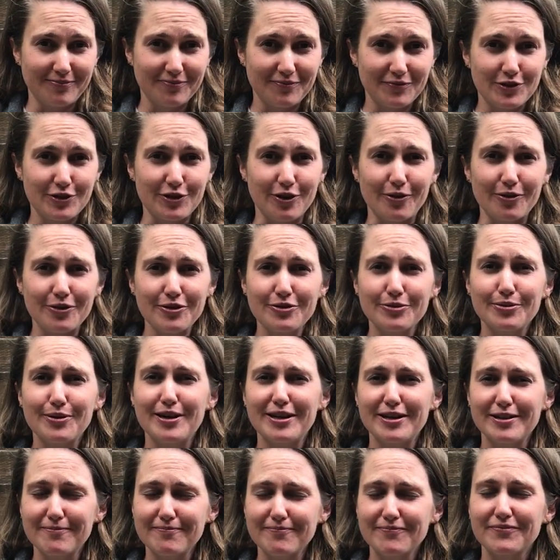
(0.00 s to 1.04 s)
So this
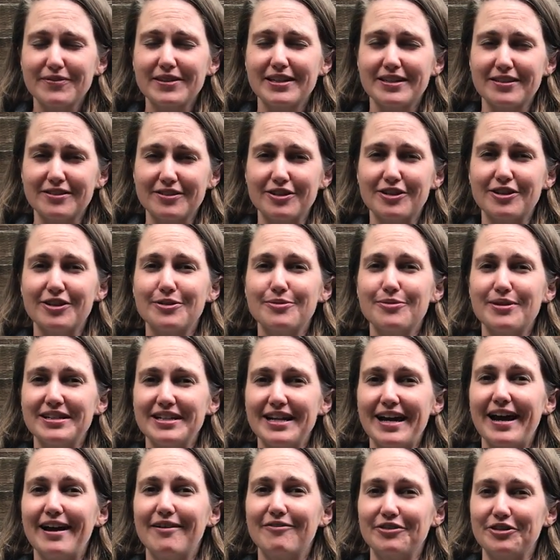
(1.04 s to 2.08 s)
one is a good one to
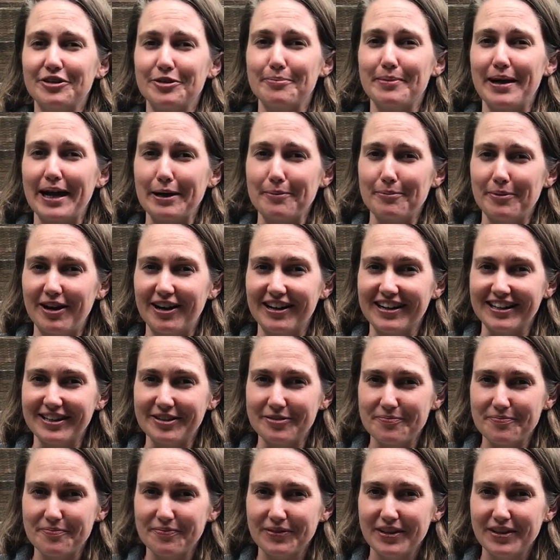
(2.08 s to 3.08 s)
have in your back pocket.